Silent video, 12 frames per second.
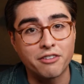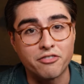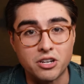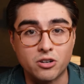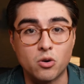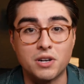a
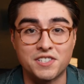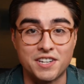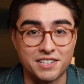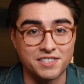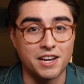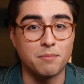vehicle as an
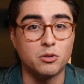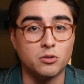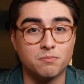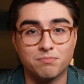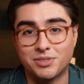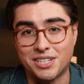example,
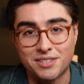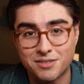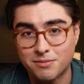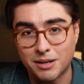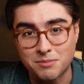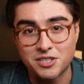
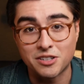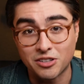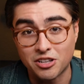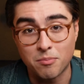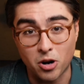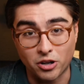since I'm still
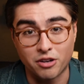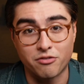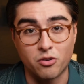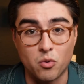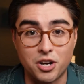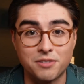in the market
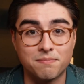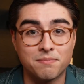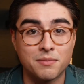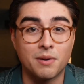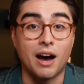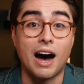for one.
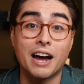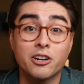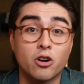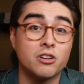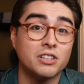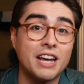I
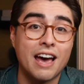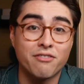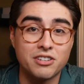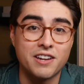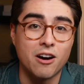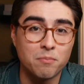currently have
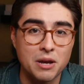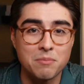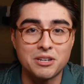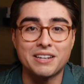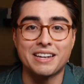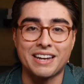the down
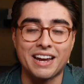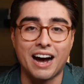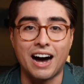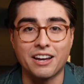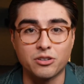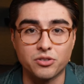payment in a
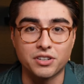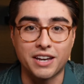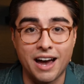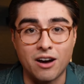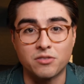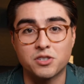high-yield
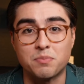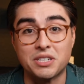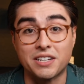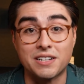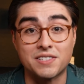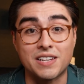account
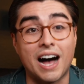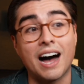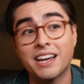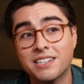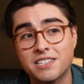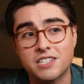because
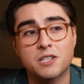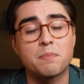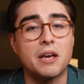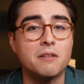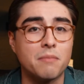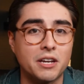I
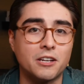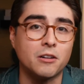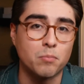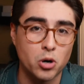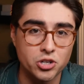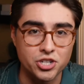anticipate making a
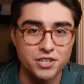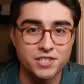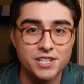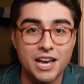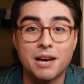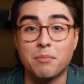
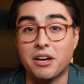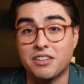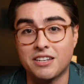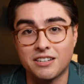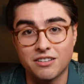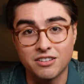purchase by
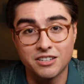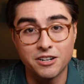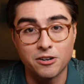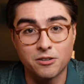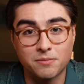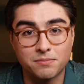the end of the
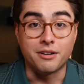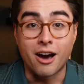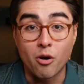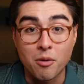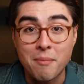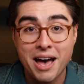year.
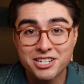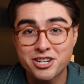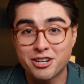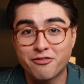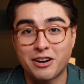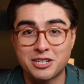Now imagine
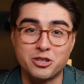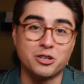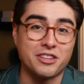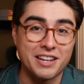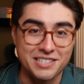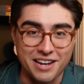if I took
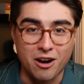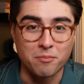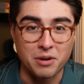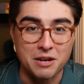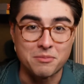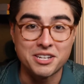that down
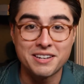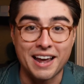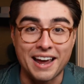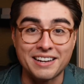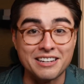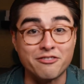payment
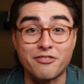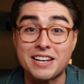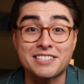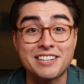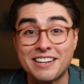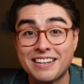and
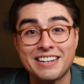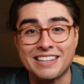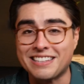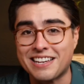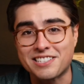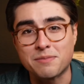invested it in
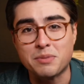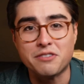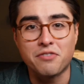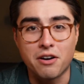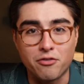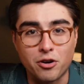the S&P
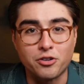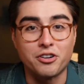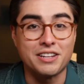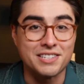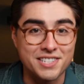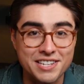500
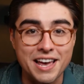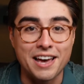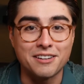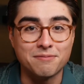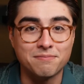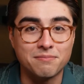
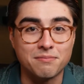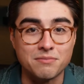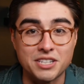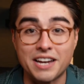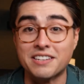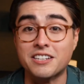instead.
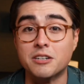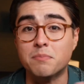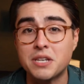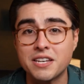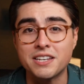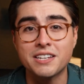The idea
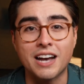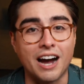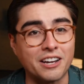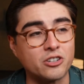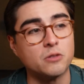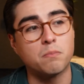being
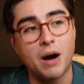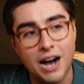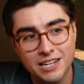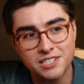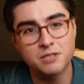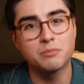I could
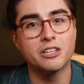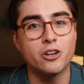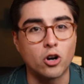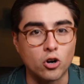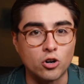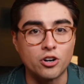possibly
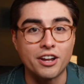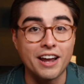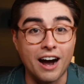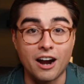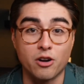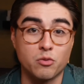earn a
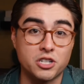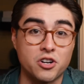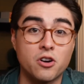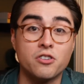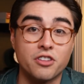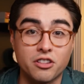higher
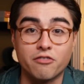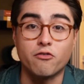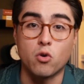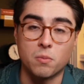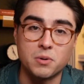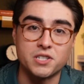return than the
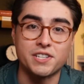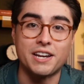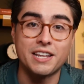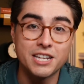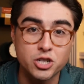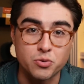4%
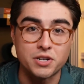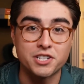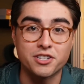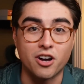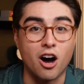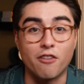
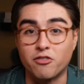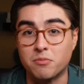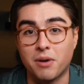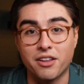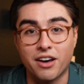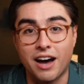interest offered
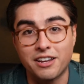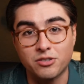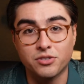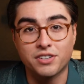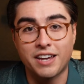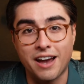by the
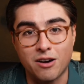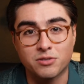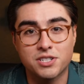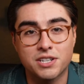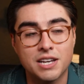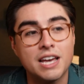high-yield
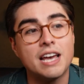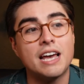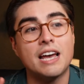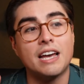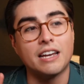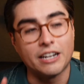account.
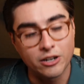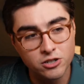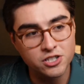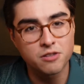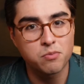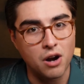
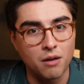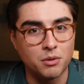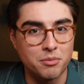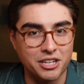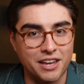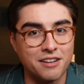Here's the
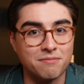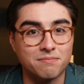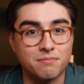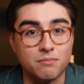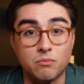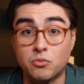problem again.
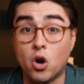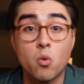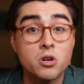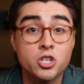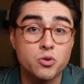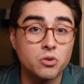No
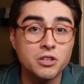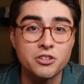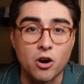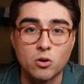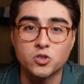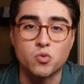one truly
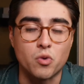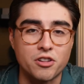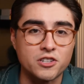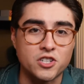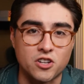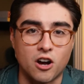knows where
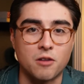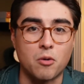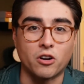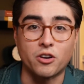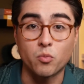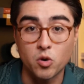the stock
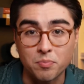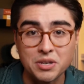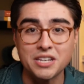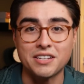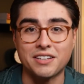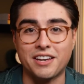market will
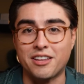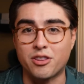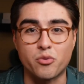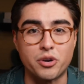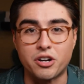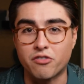be in
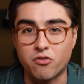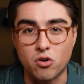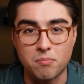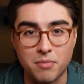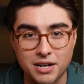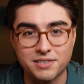3 or 4
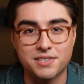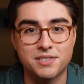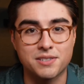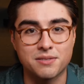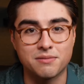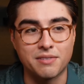
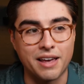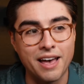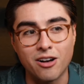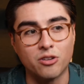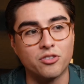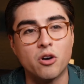months.
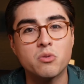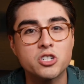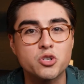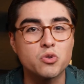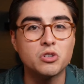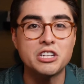Hell, no one
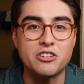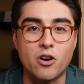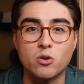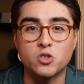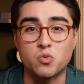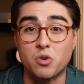truly
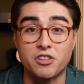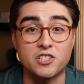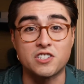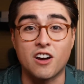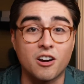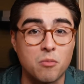knows where the
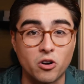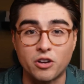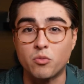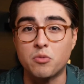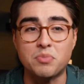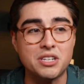stock market
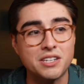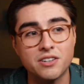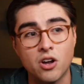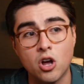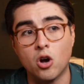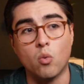will be in
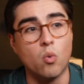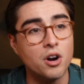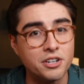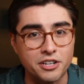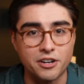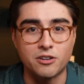
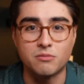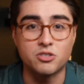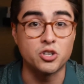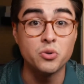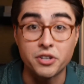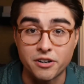1 year,
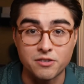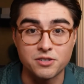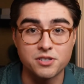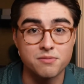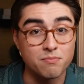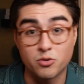2
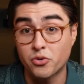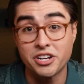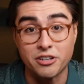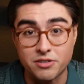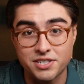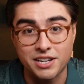years, 3
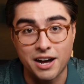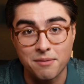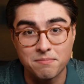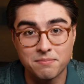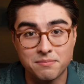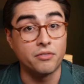years' time.
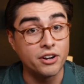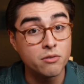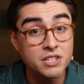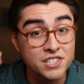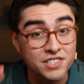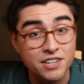There
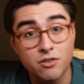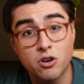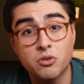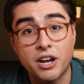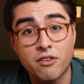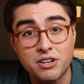is zero
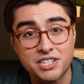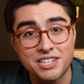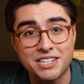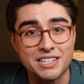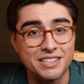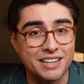
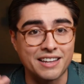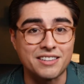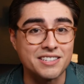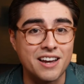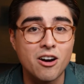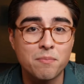guarantee that the
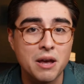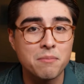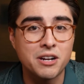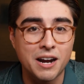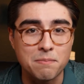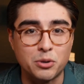down
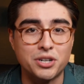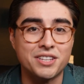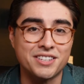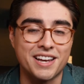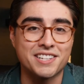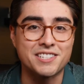payment I put in
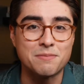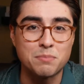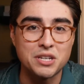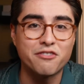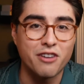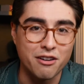the
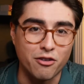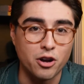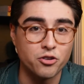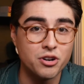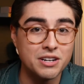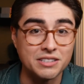S&P
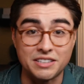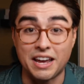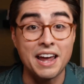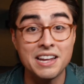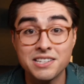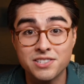500
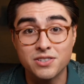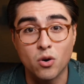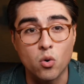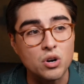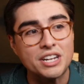gains or